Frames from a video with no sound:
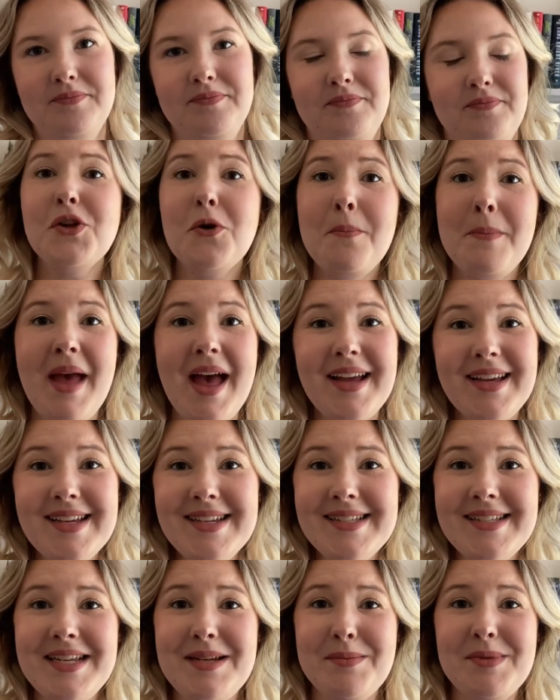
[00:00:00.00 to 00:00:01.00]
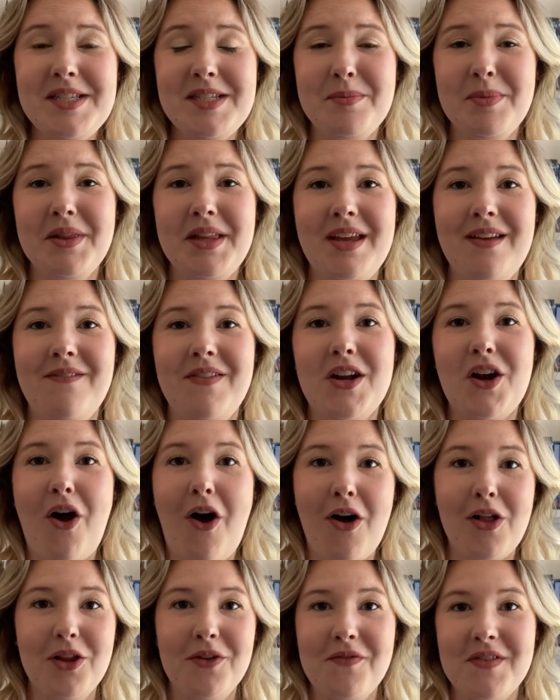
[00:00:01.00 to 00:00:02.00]
So Maggie seems to believe that
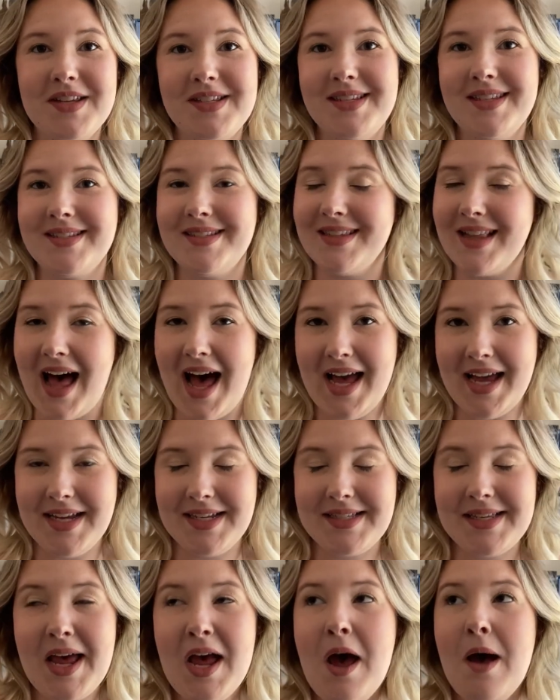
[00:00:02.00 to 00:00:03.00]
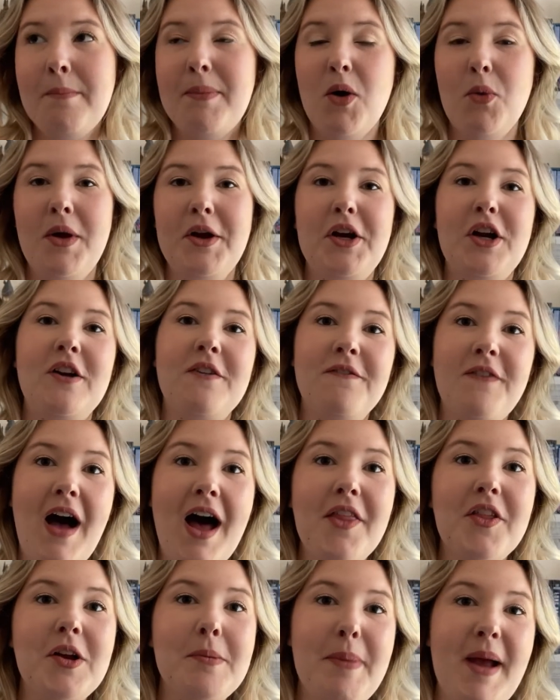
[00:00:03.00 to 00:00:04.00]
all of this is lies, but when her
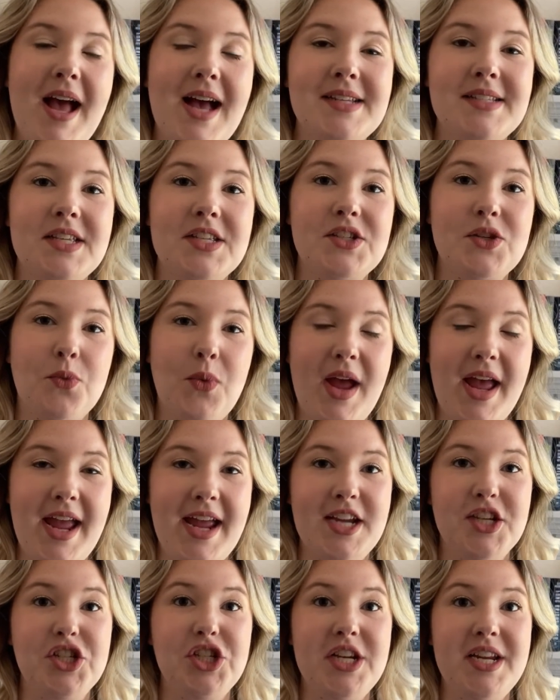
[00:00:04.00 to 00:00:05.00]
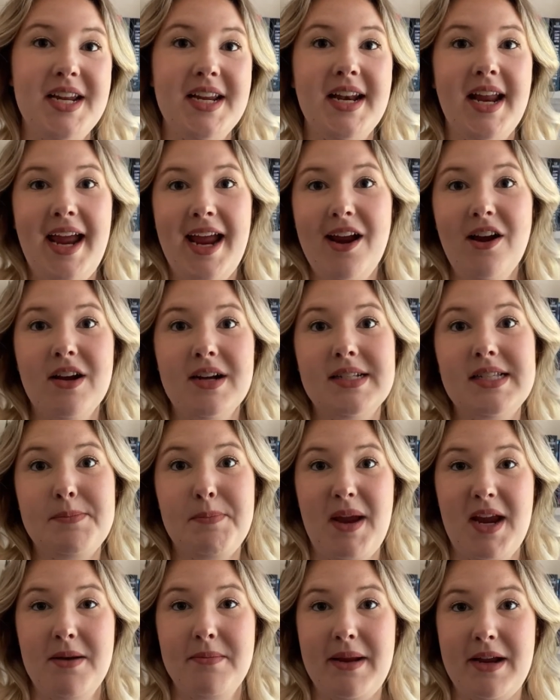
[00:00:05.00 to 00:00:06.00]
father passes away, she inherits
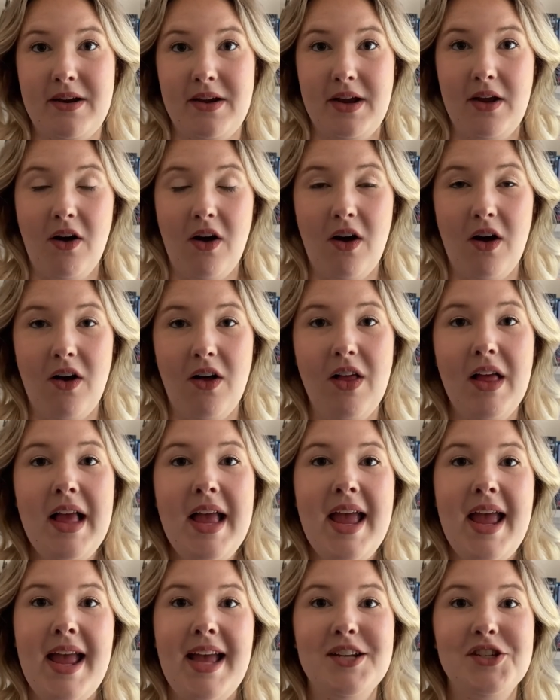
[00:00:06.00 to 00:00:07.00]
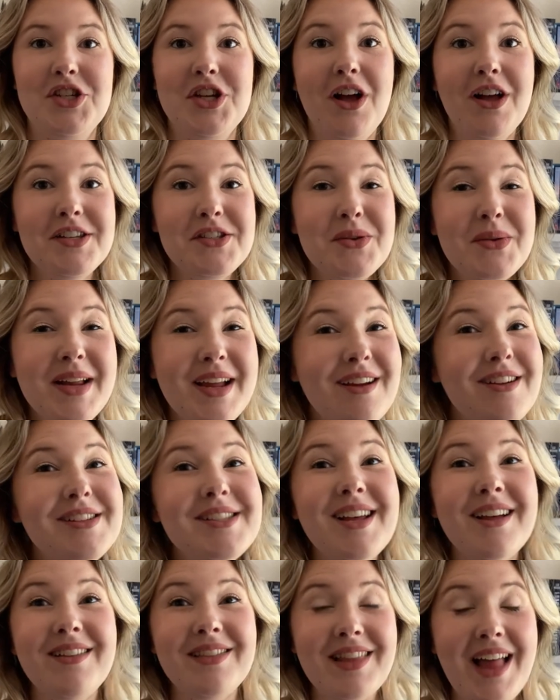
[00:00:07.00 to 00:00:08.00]
Baneberry Hall, and she also inherits
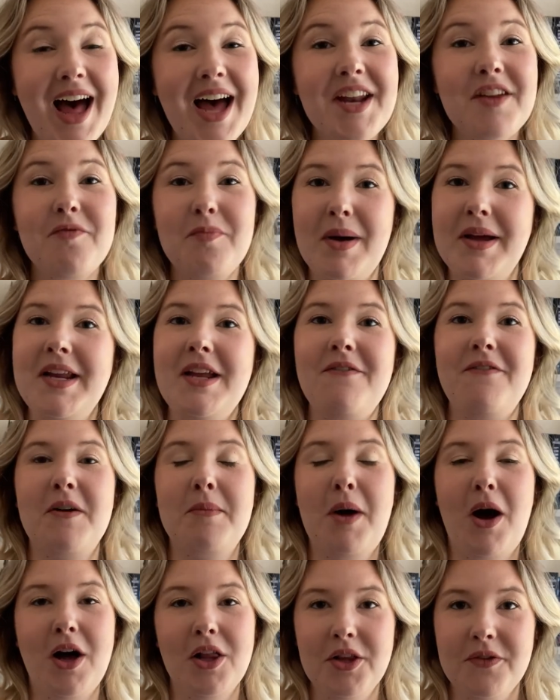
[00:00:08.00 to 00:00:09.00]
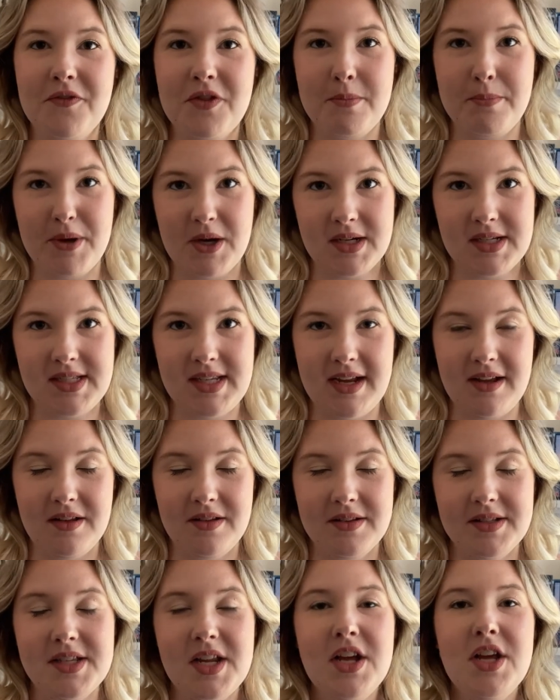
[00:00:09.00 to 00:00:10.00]
a lot of money from all of the book
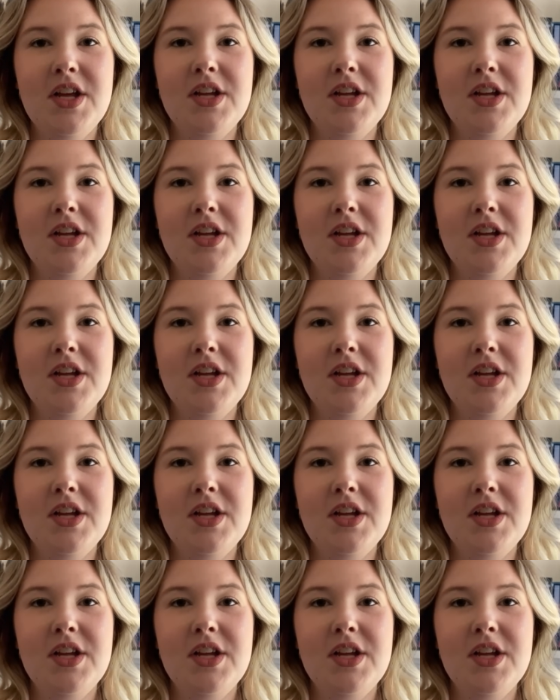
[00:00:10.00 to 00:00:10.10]
sales.